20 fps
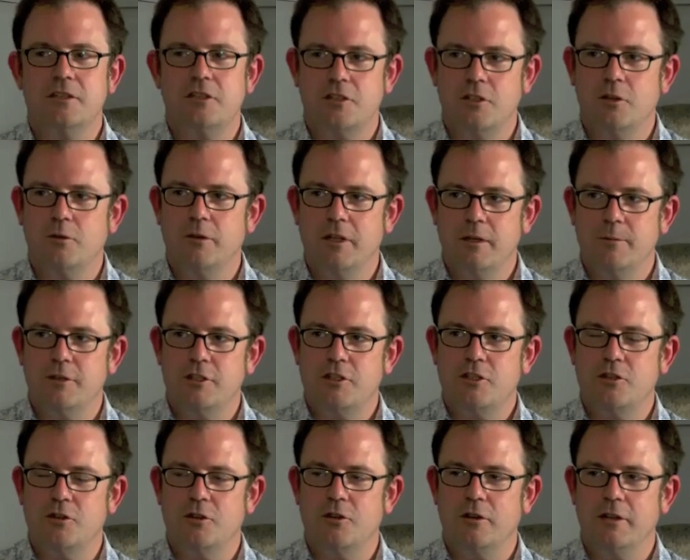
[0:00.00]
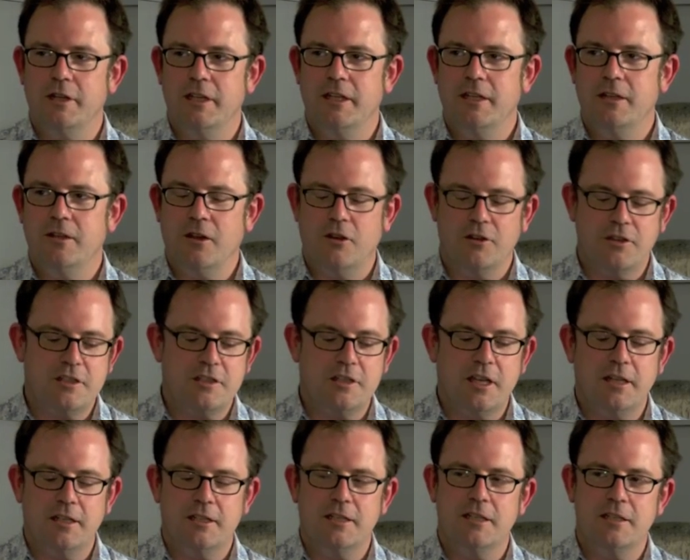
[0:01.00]
slowly but surely got
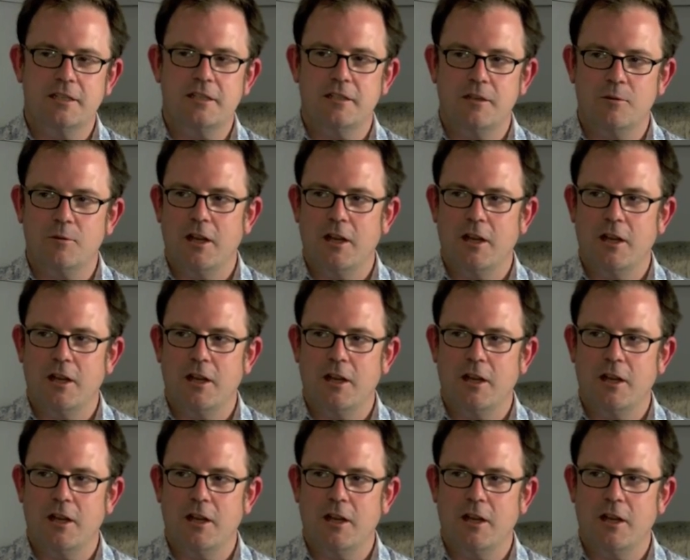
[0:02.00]
sucked into the